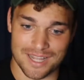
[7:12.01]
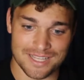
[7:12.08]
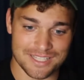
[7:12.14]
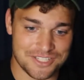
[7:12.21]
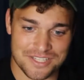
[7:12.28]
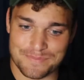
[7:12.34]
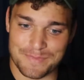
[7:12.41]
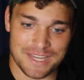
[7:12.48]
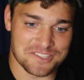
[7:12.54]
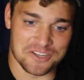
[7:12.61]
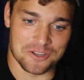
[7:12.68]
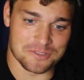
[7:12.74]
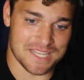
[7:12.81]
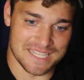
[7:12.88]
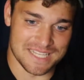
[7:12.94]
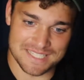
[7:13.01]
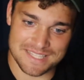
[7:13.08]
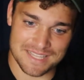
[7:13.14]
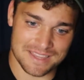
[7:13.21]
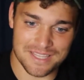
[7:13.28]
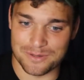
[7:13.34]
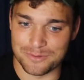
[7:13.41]
It just makes no sense
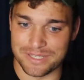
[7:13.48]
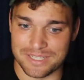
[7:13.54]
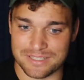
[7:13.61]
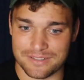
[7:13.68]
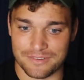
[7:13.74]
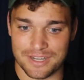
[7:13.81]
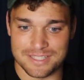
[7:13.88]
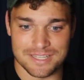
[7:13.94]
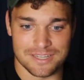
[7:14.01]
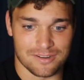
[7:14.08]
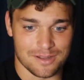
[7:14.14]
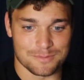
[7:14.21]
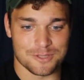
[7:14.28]
that they would need Devontae Graham.